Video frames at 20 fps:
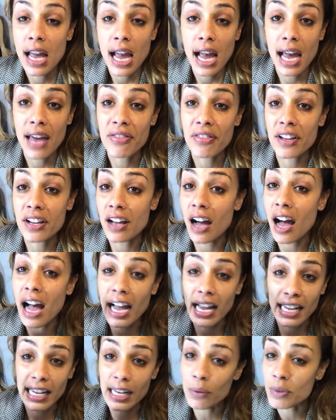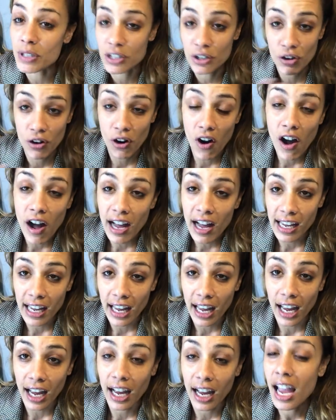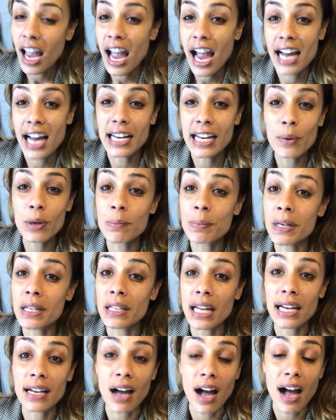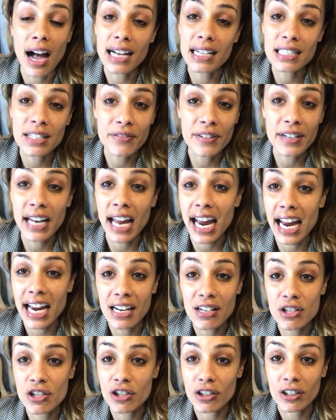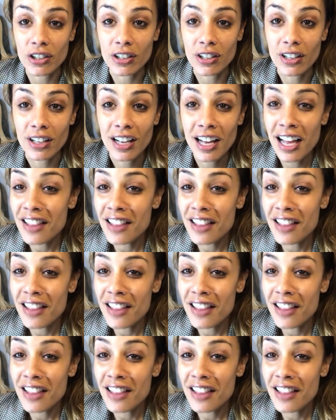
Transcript: And the guy, he was crying, and he would be like, eyes of an angel.